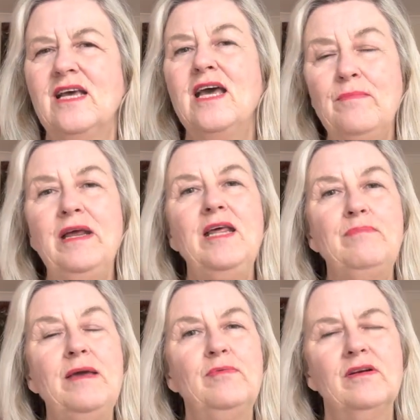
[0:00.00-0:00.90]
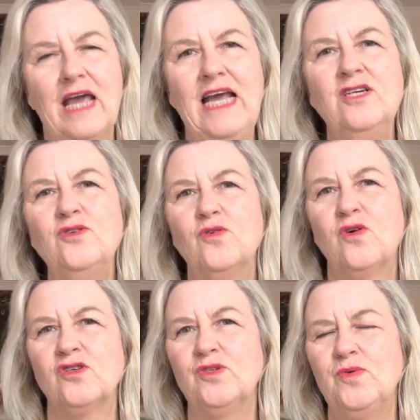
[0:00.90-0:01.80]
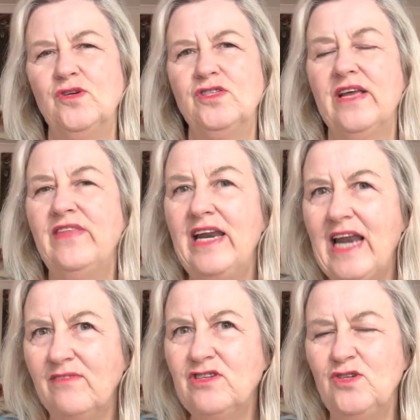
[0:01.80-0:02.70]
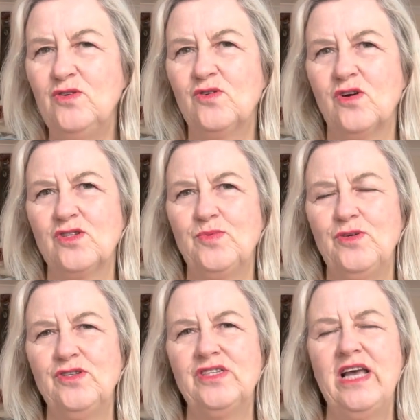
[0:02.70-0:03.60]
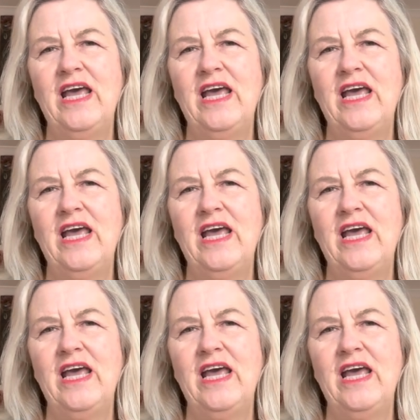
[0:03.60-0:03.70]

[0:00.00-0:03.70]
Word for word: many people can do crosswords and they love to do crosswords.